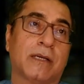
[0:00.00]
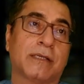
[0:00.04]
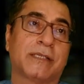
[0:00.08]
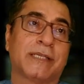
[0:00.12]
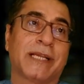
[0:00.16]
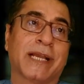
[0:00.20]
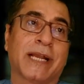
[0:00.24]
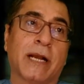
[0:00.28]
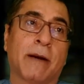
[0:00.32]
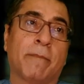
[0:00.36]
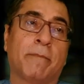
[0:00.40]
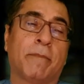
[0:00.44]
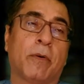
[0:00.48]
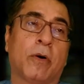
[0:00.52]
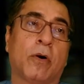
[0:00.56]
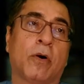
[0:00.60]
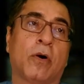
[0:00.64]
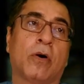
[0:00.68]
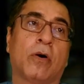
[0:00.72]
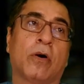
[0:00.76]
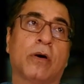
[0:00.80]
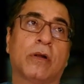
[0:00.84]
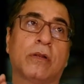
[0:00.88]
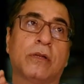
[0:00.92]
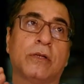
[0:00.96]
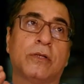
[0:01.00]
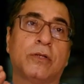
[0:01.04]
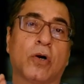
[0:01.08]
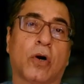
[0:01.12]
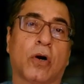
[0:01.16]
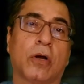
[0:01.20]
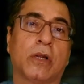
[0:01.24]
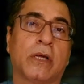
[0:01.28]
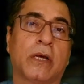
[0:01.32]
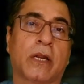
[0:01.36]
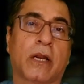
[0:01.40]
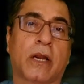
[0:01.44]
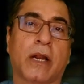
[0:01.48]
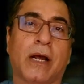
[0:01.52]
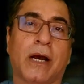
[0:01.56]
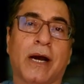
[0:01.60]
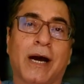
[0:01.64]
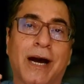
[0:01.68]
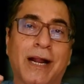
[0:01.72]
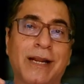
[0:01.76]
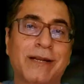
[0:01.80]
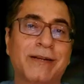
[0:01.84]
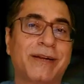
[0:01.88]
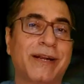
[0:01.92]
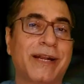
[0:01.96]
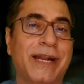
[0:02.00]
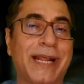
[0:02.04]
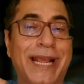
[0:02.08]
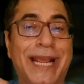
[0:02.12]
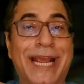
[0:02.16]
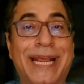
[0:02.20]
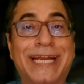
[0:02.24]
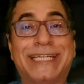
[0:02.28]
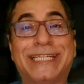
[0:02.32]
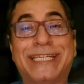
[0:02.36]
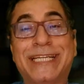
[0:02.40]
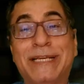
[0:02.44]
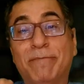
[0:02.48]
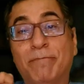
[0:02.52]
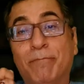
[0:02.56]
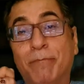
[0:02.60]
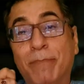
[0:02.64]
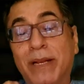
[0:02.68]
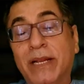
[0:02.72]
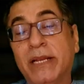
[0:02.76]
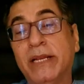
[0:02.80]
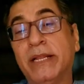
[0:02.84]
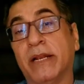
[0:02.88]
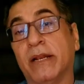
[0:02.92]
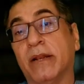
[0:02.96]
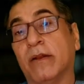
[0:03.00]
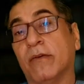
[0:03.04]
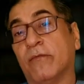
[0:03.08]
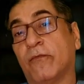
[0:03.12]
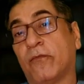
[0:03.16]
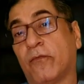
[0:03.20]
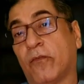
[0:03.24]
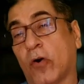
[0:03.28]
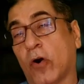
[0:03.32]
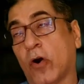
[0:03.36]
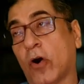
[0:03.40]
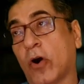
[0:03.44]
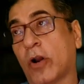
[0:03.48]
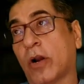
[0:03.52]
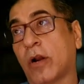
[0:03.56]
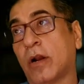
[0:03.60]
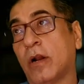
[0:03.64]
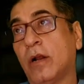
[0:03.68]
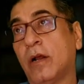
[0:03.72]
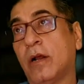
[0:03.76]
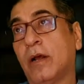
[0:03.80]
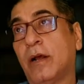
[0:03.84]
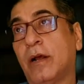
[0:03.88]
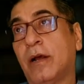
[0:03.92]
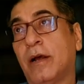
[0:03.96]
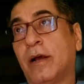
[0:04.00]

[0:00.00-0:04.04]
Singapore dollar 180 million for